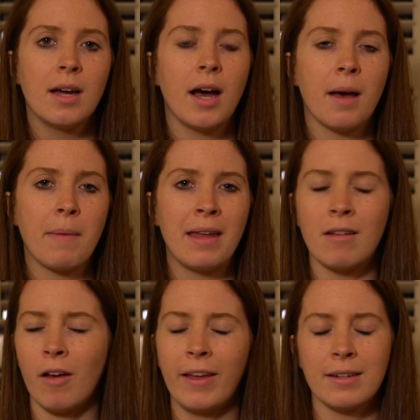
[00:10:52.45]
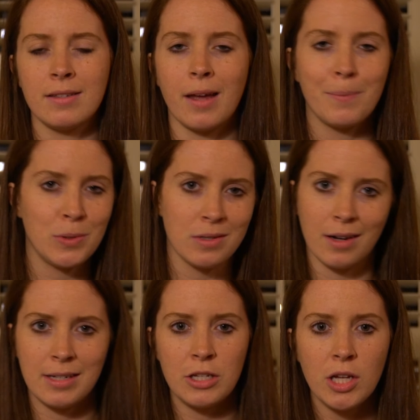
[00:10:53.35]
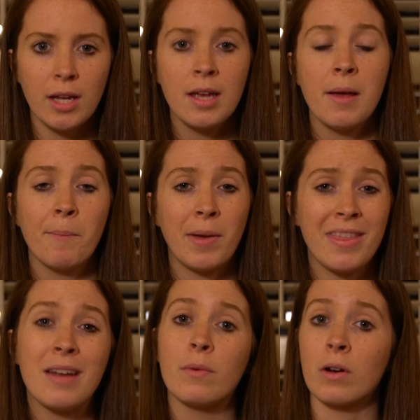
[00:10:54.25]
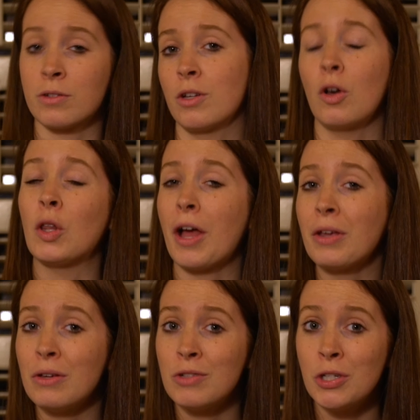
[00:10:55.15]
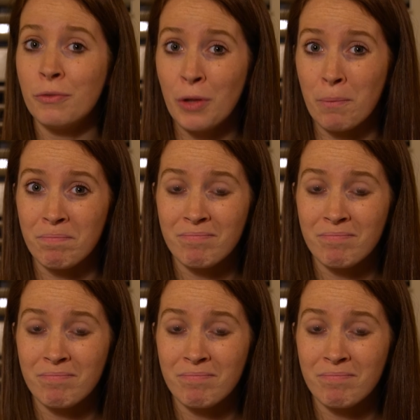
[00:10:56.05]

and not like a sub who's not teaching, but then it would also allow you to film.